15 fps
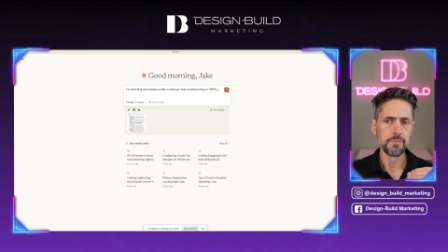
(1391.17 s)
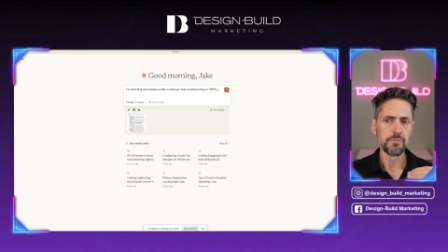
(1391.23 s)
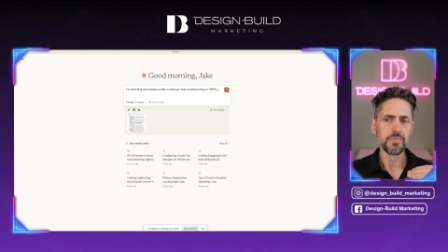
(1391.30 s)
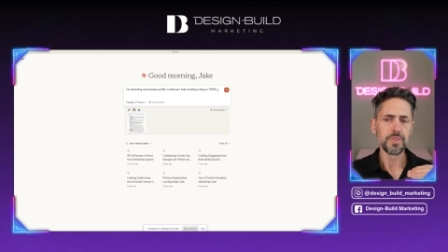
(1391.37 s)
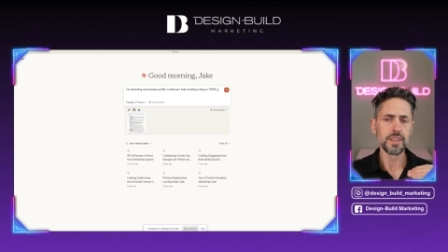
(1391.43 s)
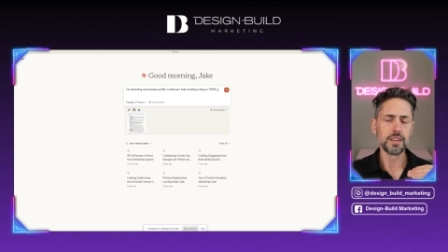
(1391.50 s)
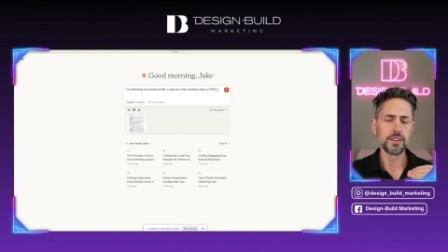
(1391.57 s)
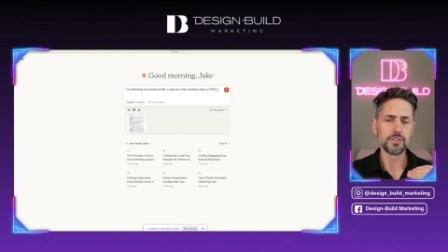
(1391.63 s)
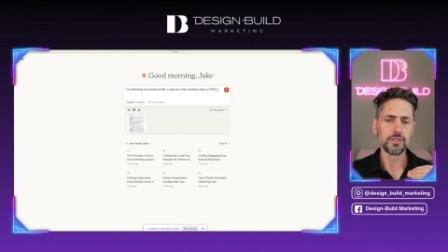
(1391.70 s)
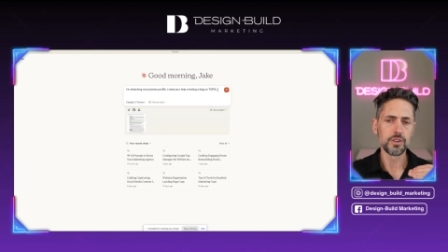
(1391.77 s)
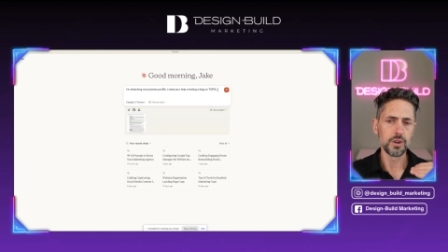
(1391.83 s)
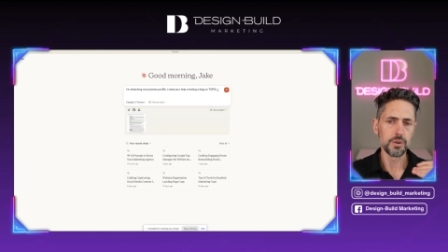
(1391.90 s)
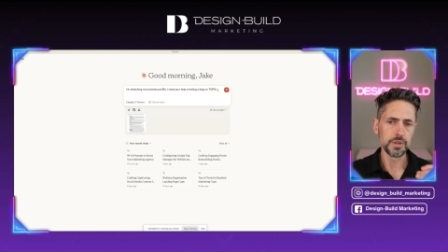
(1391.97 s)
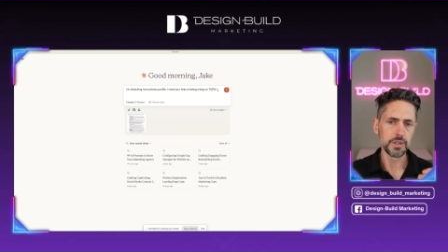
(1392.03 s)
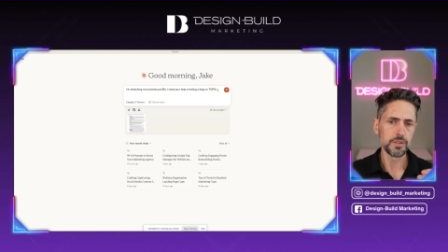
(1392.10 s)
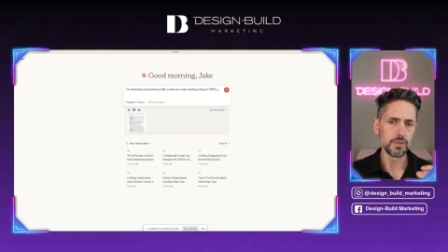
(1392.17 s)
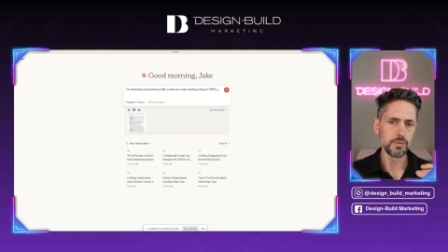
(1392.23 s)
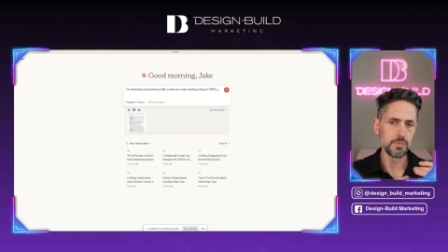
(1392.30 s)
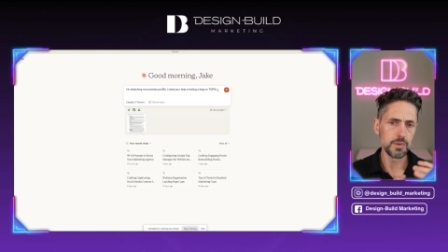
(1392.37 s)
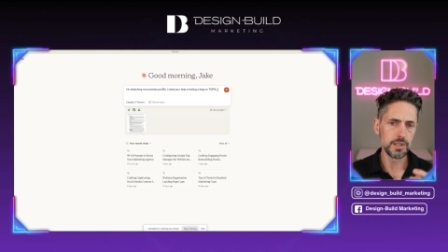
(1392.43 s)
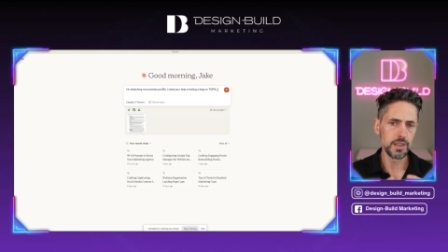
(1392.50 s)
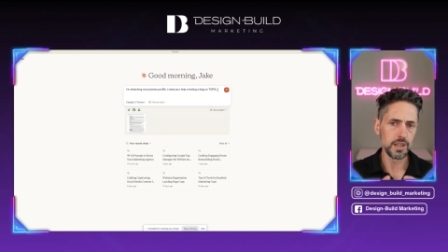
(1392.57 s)
it is going to
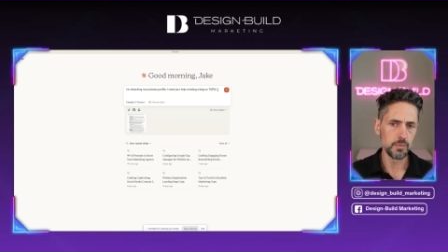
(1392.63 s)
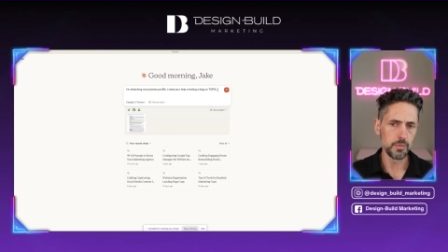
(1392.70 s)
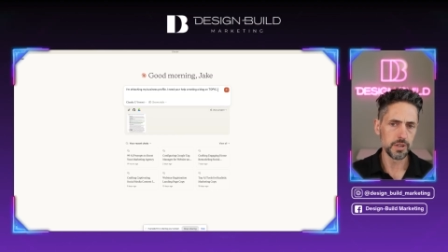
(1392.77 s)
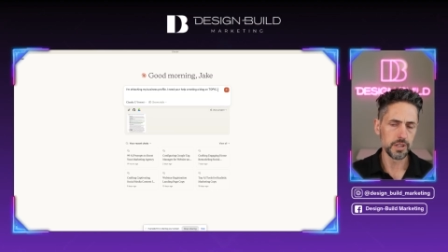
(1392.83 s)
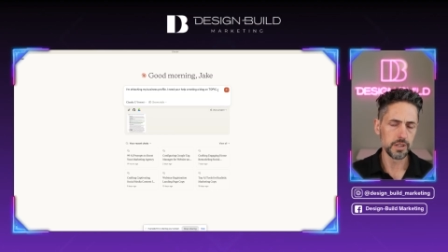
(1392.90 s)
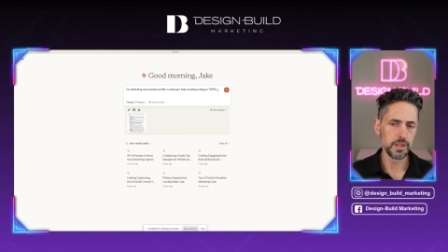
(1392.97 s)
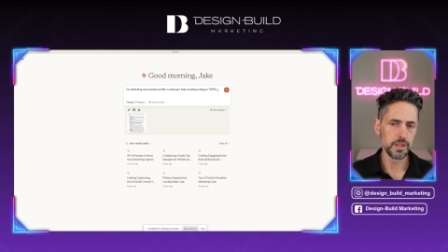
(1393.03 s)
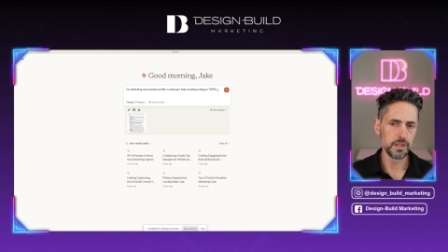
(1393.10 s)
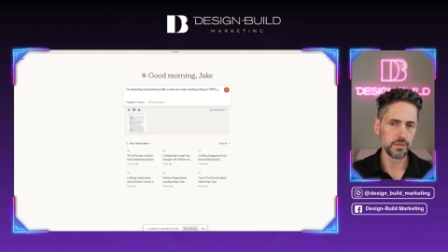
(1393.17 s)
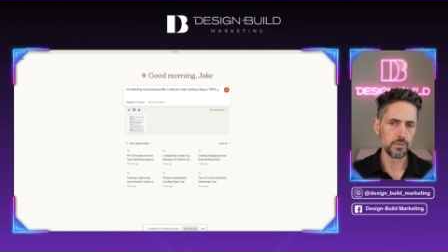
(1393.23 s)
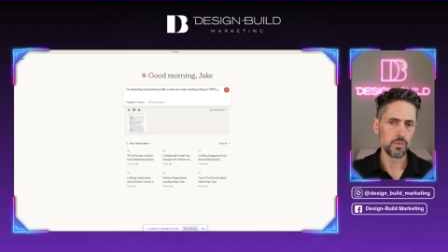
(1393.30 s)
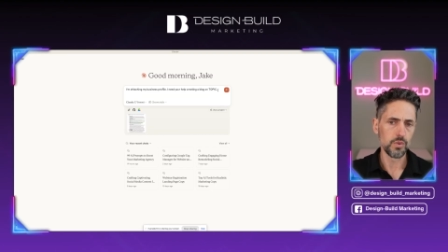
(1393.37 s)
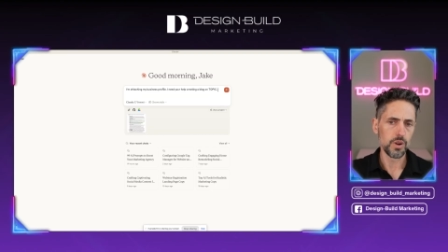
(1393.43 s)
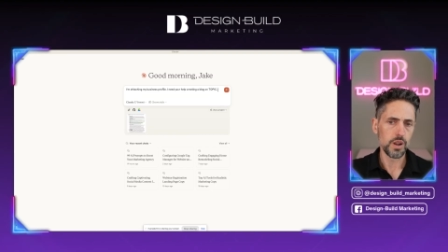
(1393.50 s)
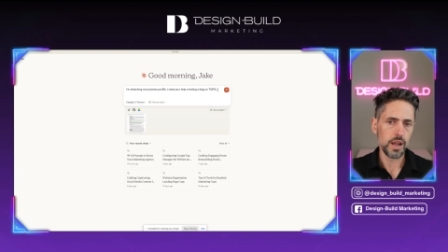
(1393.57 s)
be limited in